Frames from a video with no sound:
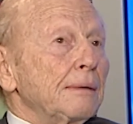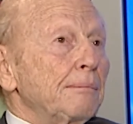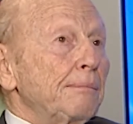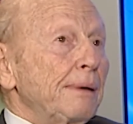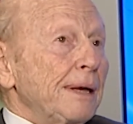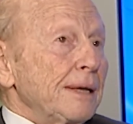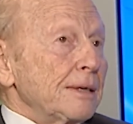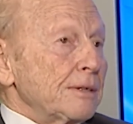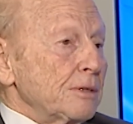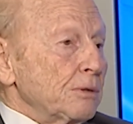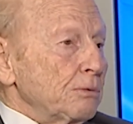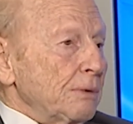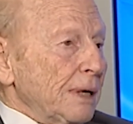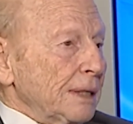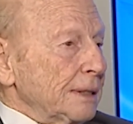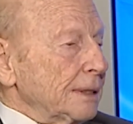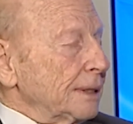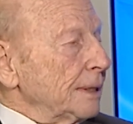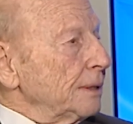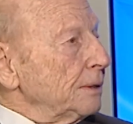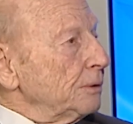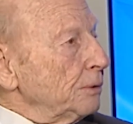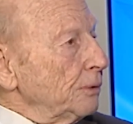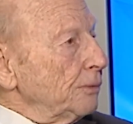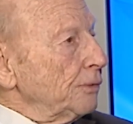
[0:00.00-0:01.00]
best one
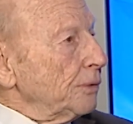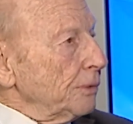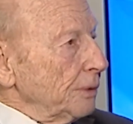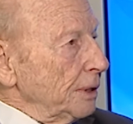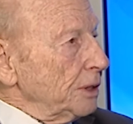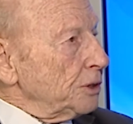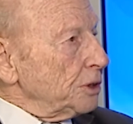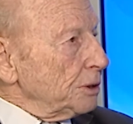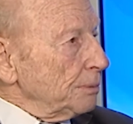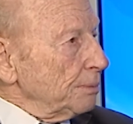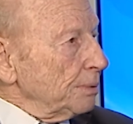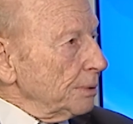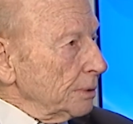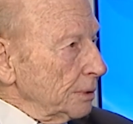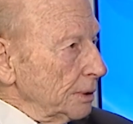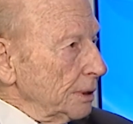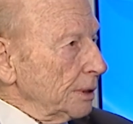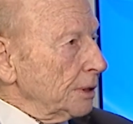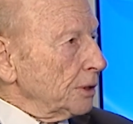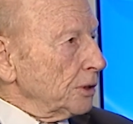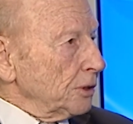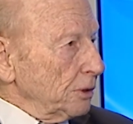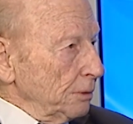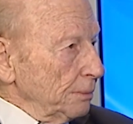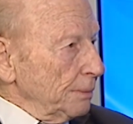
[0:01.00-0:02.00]
can do for Egypt on the
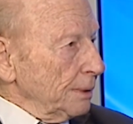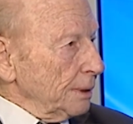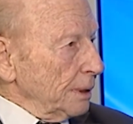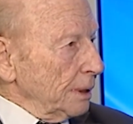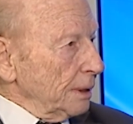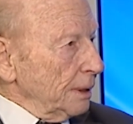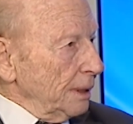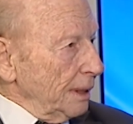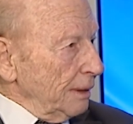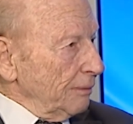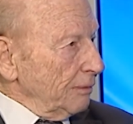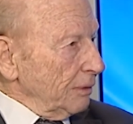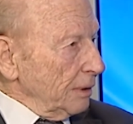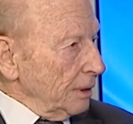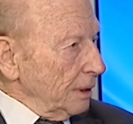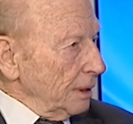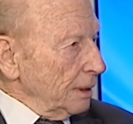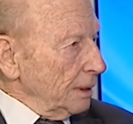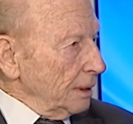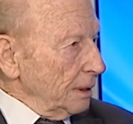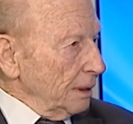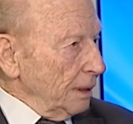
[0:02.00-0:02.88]
economic level.